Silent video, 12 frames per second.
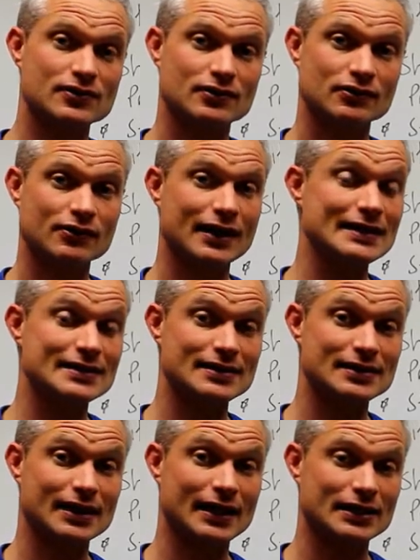and
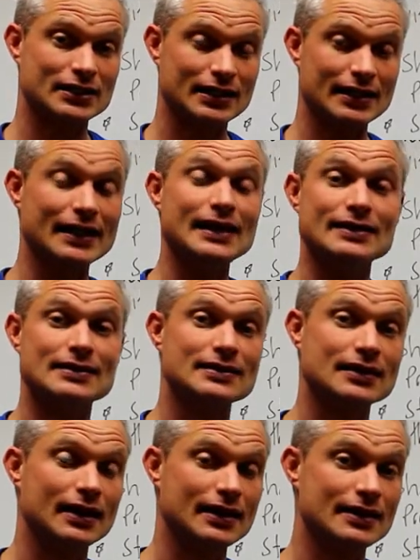grazers can actually eat
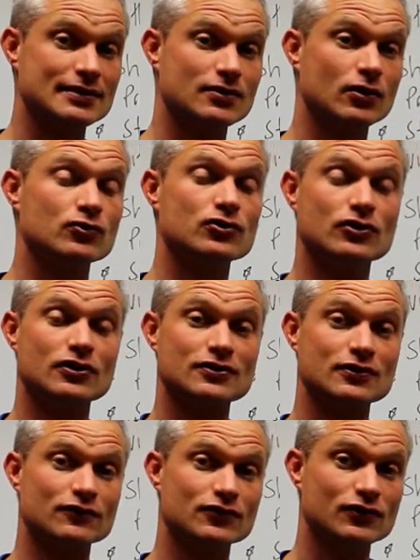as an
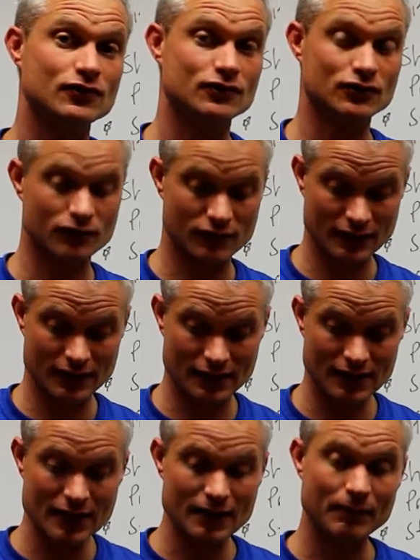alternative to the
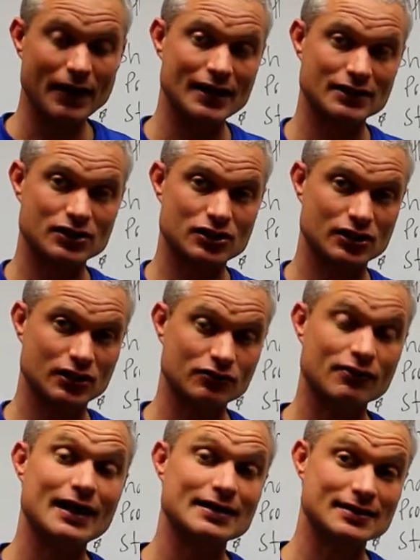pasture
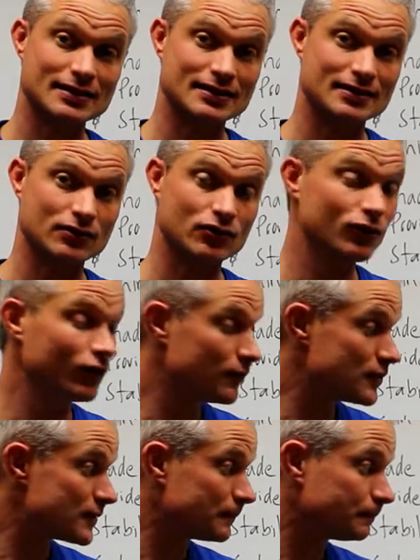grasses and
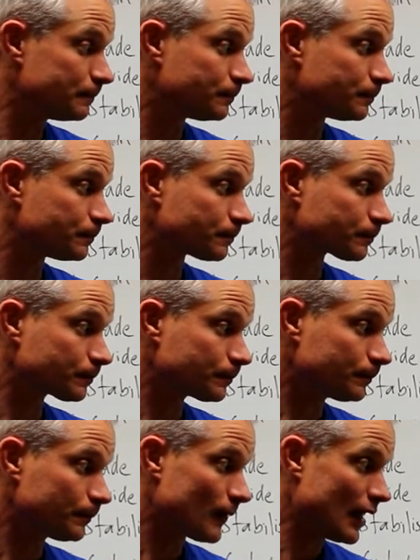herbs.
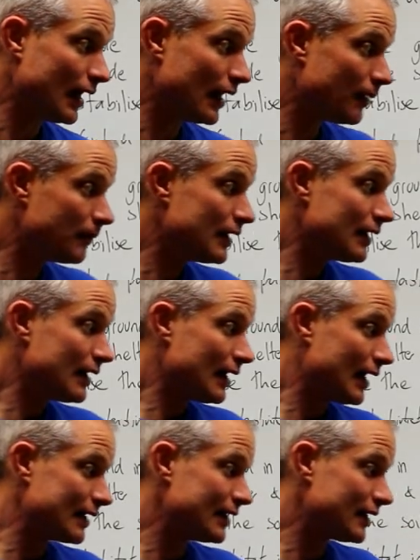
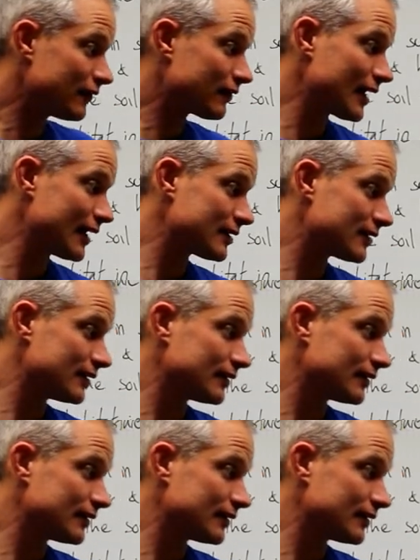And then if that